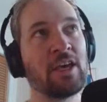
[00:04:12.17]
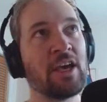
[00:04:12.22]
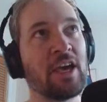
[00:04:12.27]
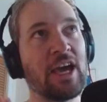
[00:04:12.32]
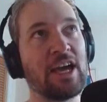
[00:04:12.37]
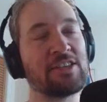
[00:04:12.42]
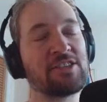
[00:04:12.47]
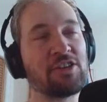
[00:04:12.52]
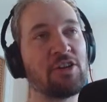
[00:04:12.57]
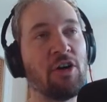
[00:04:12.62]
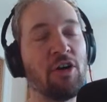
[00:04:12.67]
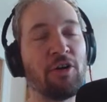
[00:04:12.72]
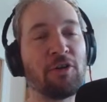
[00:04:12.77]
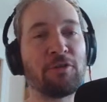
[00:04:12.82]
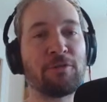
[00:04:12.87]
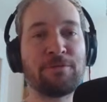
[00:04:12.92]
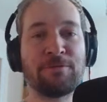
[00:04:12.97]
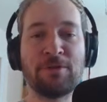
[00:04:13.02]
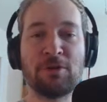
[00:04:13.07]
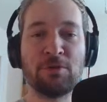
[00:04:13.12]
it's a
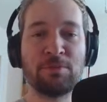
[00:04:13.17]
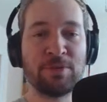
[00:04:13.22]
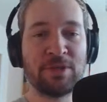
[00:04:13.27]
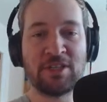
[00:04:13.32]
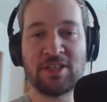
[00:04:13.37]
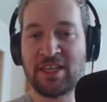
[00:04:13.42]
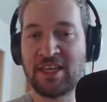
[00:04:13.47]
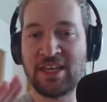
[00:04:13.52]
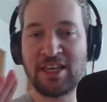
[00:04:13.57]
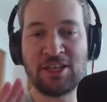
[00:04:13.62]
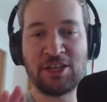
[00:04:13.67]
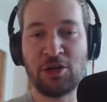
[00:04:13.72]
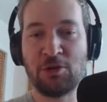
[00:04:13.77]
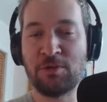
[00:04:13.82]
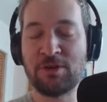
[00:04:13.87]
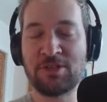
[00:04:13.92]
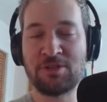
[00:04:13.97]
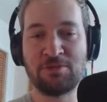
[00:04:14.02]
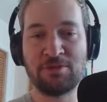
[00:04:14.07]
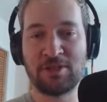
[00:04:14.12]
horror film, but you can't go
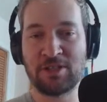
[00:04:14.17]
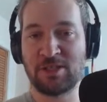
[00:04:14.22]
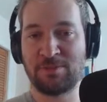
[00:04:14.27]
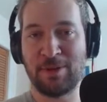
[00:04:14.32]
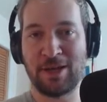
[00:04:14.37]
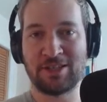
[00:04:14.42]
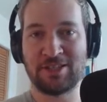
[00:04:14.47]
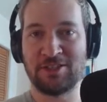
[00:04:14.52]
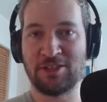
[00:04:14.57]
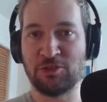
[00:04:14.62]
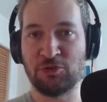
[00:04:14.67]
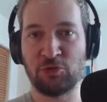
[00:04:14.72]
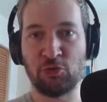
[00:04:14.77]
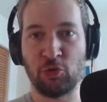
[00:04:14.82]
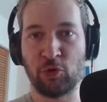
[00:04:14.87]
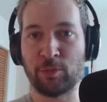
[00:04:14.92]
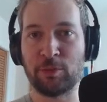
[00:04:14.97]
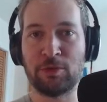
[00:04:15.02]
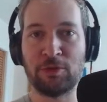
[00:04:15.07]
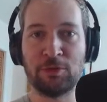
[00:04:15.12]
into it expecting a
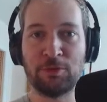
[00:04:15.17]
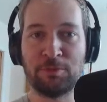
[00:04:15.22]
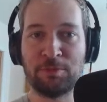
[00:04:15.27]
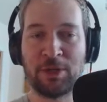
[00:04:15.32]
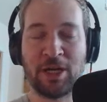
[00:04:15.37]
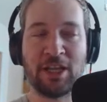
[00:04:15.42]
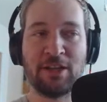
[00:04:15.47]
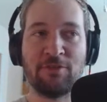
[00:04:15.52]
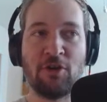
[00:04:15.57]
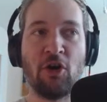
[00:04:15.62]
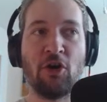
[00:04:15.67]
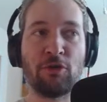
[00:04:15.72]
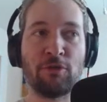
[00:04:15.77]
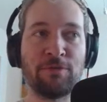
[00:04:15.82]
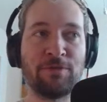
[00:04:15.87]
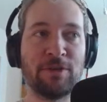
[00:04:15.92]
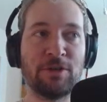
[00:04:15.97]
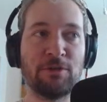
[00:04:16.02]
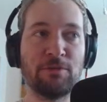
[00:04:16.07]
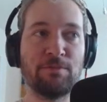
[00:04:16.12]
normal kind of horror
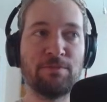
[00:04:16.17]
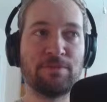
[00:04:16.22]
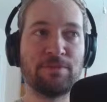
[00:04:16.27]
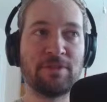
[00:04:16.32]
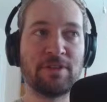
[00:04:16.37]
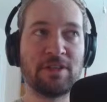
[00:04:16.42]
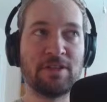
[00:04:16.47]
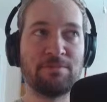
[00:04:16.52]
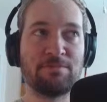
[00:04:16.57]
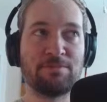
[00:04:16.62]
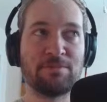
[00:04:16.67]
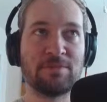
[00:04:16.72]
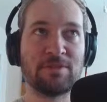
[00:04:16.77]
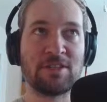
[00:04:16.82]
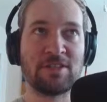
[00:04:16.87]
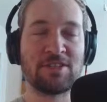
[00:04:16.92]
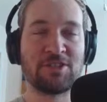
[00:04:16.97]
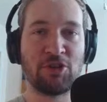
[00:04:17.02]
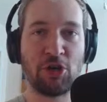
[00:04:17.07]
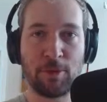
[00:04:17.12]
film. The
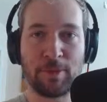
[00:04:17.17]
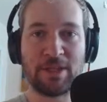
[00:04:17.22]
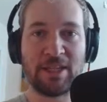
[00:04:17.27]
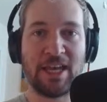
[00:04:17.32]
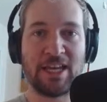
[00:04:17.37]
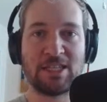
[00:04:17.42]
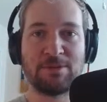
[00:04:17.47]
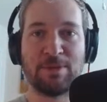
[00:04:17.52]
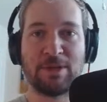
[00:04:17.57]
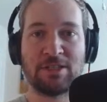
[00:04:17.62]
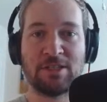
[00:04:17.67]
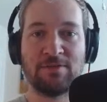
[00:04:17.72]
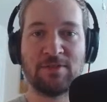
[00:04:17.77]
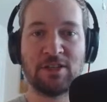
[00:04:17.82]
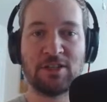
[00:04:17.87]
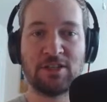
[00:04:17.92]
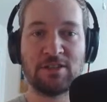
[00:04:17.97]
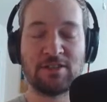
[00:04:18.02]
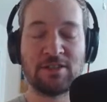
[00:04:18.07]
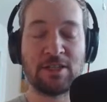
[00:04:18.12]
disturbing aspect of
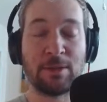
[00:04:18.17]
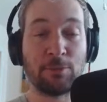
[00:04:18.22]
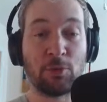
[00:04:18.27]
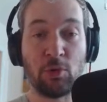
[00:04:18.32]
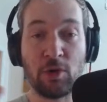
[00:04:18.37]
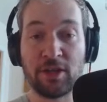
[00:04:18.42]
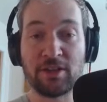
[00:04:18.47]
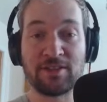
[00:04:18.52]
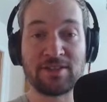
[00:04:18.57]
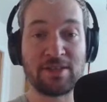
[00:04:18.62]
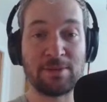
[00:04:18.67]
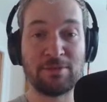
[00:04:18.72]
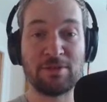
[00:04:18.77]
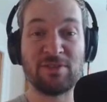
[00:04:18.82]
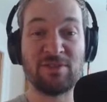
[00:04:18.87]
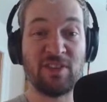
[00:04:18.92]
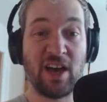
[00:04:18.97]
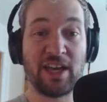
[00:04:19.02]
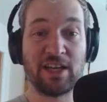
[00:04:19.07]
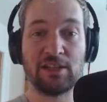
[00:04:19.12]
it is, number one, some of the
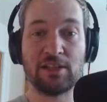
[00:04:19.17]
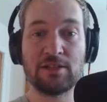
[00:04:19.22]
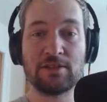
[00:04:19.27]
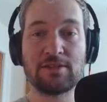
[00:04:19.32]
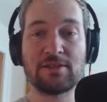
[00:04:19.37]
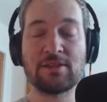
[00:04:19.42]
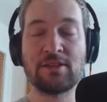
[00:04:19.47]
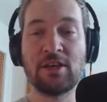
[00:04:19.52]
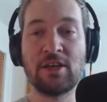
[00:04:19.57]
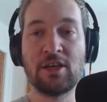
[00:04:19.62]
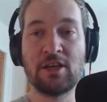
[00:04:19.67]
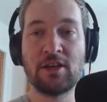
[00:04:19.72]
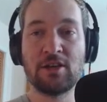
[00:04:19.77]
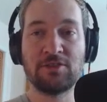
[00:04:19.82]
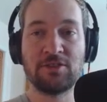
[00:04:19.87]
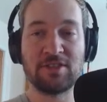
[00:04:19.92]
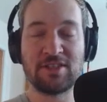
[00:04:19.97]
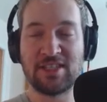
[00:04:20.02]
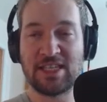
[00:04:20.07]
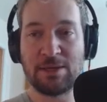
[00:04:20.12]
violence.
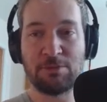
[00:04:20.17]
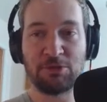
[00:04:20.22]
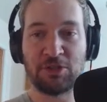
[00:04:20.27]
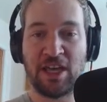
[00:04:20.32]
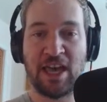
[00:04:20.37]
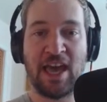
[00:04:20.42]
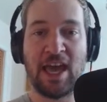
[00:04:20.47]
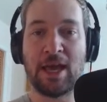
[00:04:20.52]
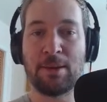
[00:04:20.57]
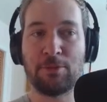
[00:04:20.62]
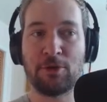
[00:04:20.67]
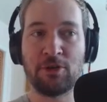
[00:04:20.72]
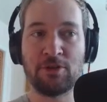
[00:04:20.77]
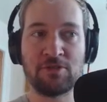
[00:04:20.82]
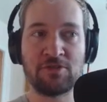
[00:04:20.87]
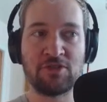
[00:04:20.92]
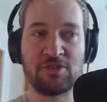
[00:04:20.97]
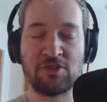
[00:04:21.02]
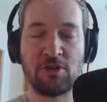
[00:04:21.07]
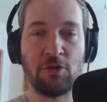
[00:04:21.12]
The scene with the hammer is
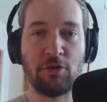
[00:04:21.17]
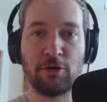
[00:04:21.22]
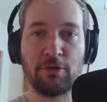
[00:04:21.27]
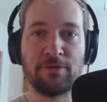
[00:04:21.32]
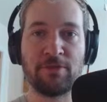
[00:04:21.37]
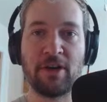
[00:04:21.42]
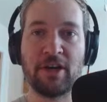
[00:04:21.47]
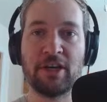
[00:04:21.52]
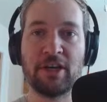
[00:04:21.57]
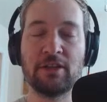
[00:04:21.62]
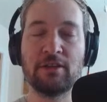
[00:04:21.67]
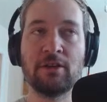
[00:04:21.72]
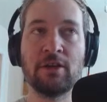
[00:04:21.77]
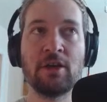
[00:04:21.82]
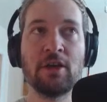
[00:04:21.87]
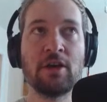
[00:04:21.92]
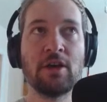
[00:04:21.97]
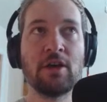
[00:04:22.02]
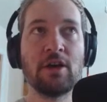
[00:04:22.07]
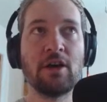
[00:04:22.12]
just horrifying.
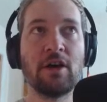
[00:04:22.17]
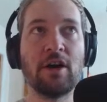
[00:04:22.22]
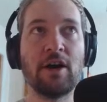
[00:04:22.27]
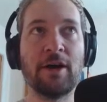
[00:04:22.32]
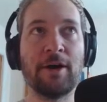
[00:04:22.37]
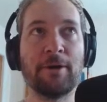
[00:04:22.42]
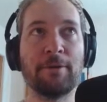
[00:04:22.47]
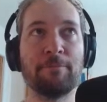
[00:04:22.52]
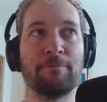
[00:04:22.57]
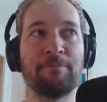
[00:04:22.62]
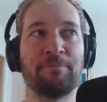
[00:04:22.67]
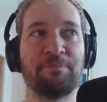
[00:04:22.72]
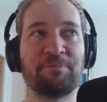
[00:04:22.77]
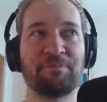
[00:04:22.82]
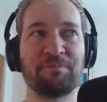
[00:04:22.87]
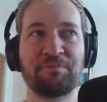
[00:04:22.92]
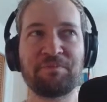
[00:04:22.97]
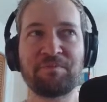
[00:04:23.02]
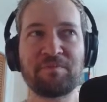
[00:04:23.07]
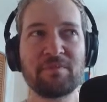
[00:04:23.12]

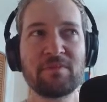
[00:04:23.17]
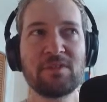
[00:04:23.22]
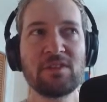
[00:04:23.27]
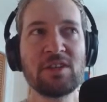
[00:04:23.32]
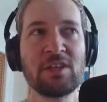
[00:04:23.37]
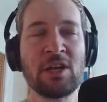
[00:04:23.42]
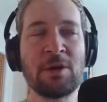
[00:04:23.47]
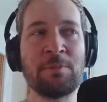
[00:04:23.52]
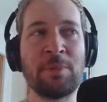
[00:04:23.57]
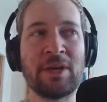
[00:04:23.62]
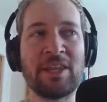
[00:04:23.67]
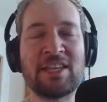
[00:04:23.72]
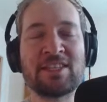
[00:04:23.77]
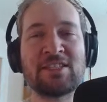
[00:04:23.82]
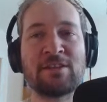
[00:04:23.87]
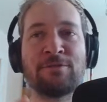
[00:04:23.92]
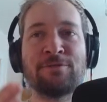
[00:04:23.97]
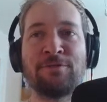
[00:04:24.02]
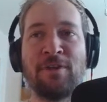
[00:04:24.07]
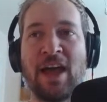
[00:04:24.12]
But it's
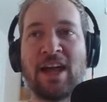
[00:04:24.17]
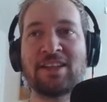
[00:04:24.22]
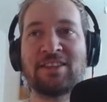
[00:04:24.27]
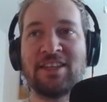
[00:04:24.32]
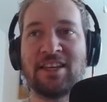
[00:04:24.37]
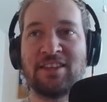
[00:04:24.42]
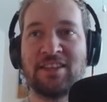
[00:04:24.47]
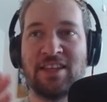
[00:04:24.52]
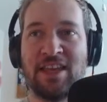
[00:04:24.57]
a fact that